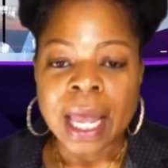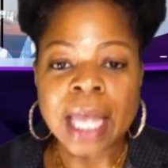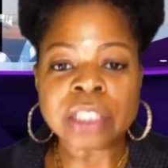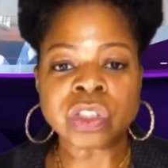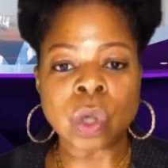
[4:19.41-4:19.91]

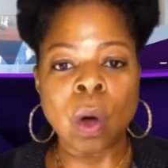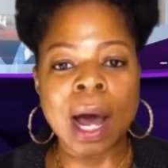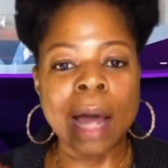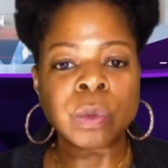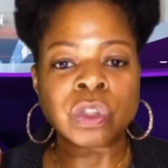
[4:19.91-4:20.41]
And so
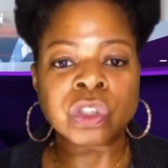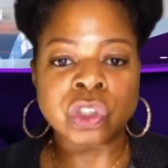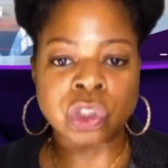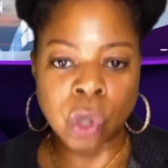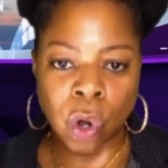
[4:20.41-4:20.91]
I was
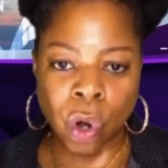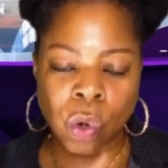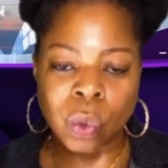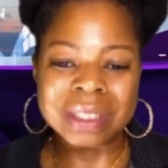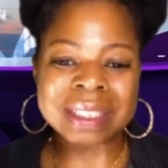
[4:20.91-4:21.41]

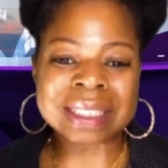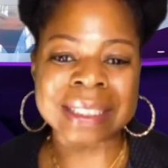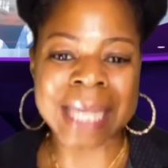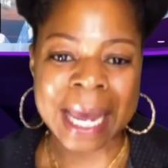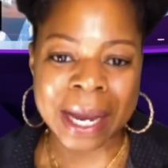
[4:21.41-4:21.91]
so
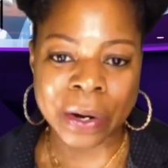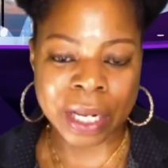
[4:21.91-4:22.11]
scared.